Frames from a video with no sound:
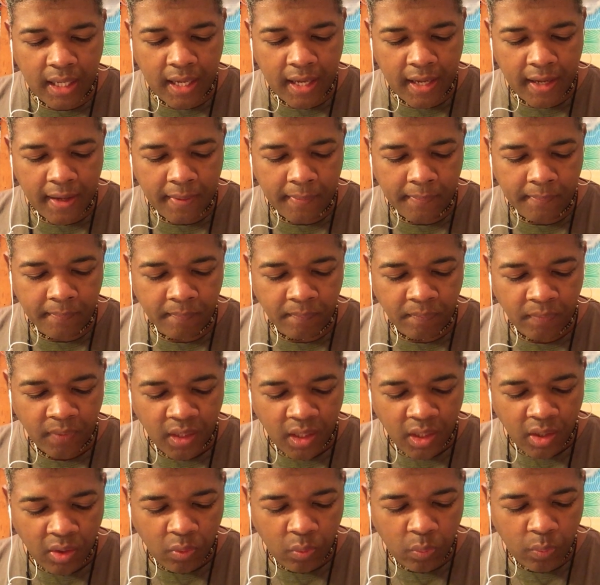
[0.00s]
um,
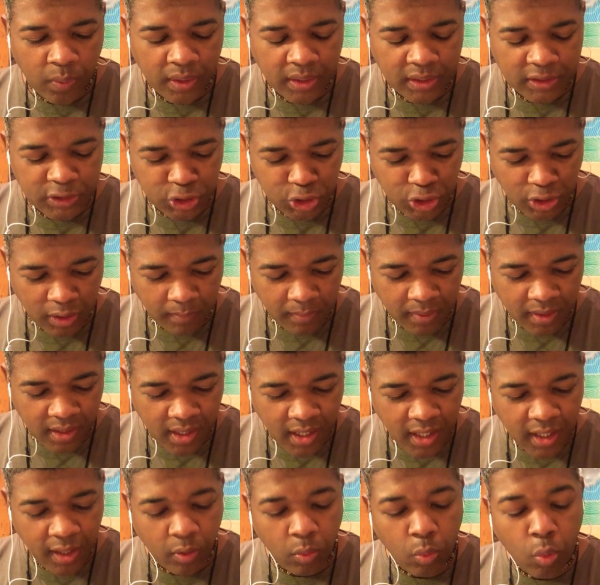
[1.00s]
with a
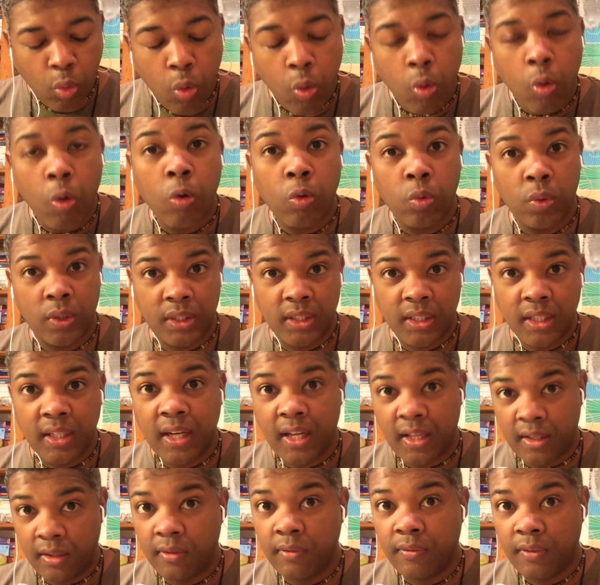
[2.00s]
Gemini or with
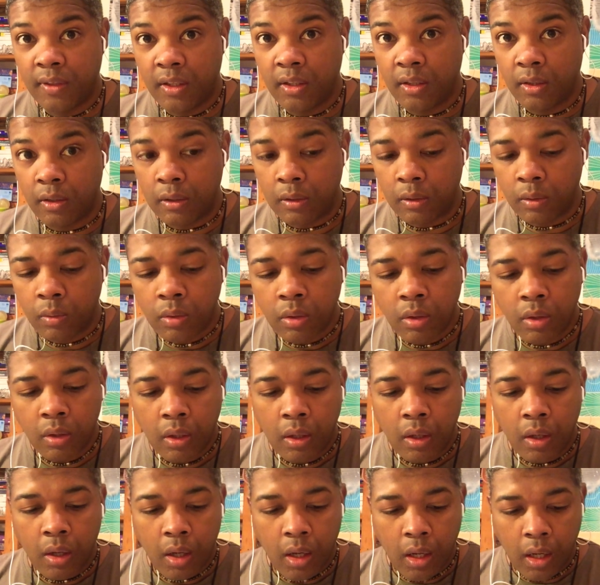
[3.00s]
another Virgo,
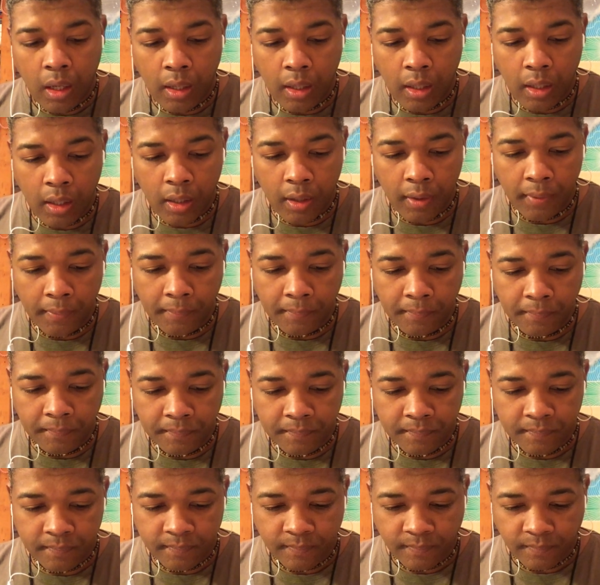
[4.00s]
um,
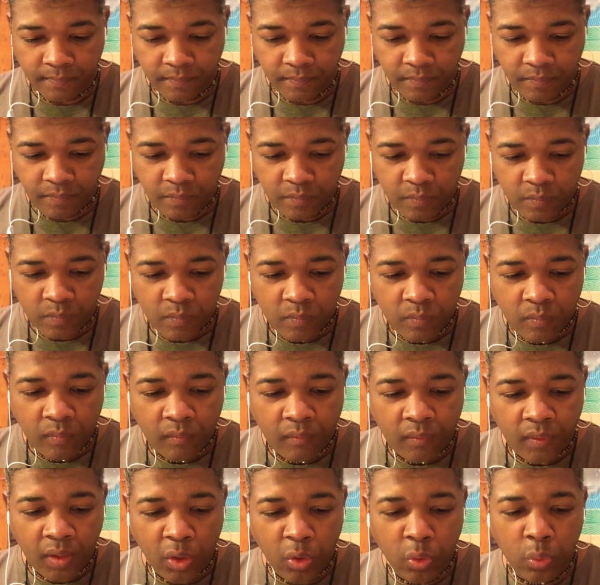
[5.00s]

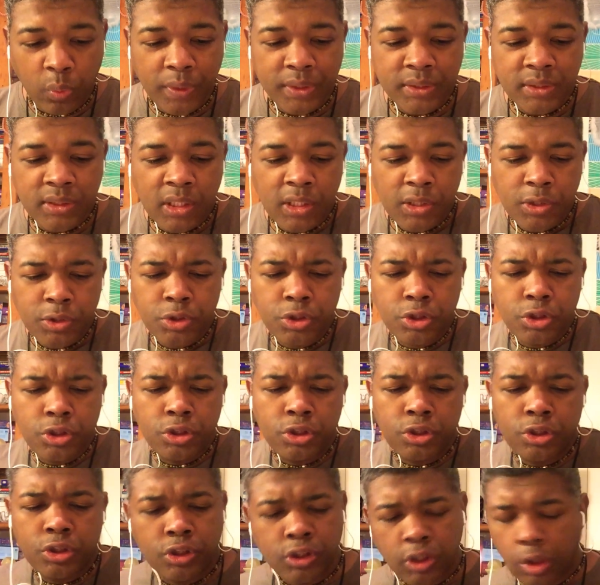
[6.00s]
who is
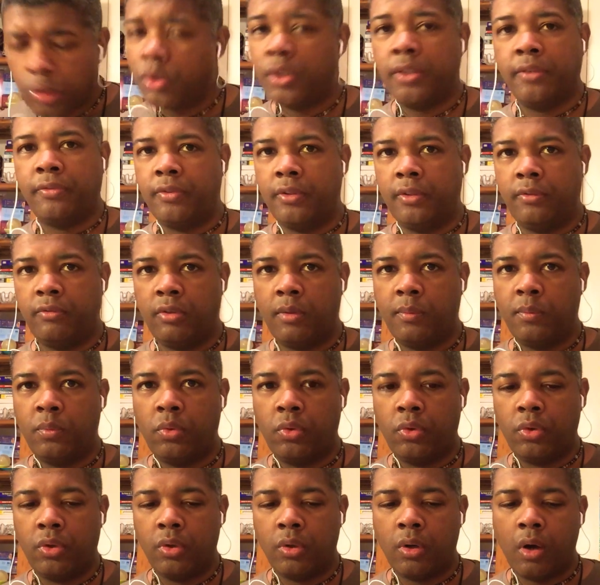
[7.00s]
so different from
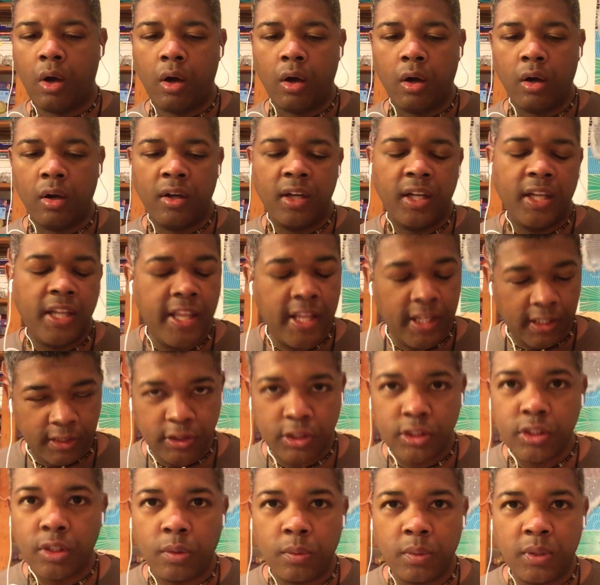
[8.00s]
who you are, yet
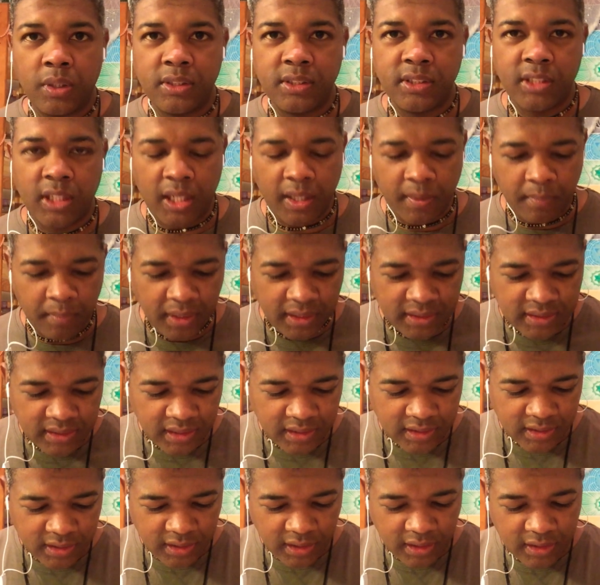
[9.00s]
so the same. It's
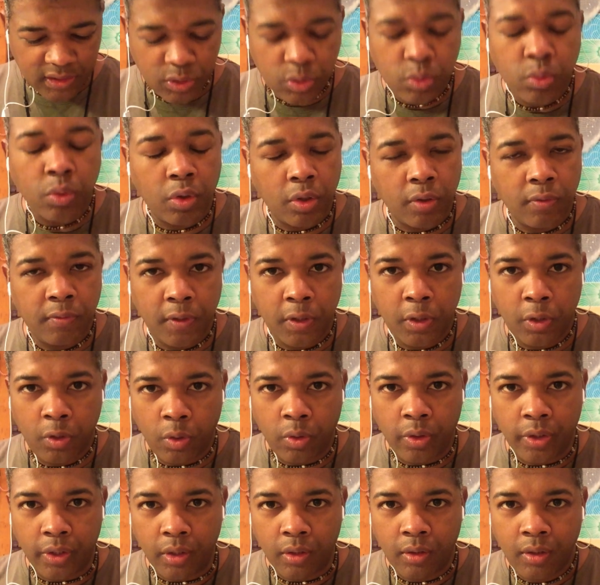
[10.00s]
it's it's sort of
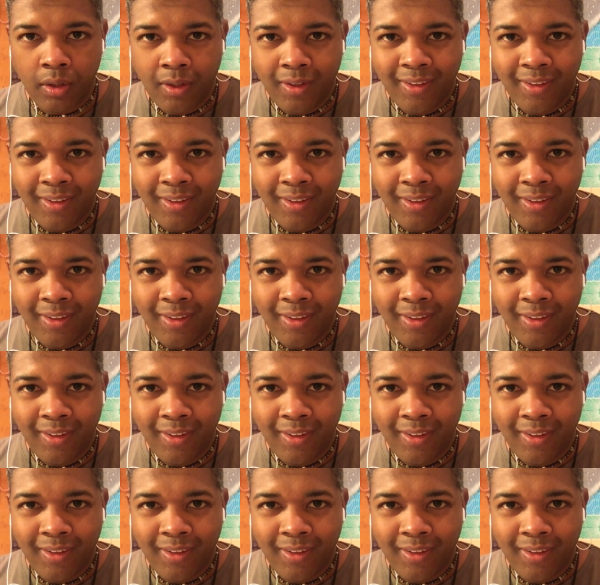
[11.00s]
annoying,